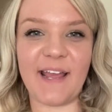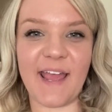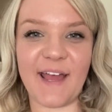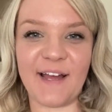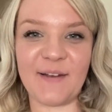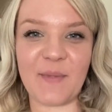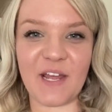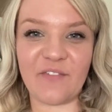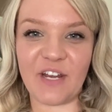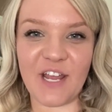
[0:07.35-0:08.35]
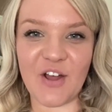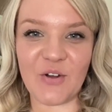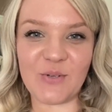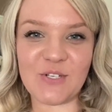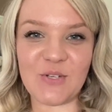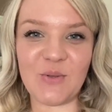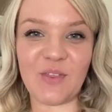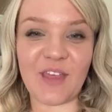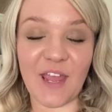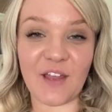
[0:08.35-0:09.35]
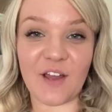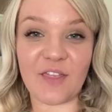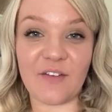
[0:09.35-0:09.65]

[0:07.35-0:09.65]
and make a video to thank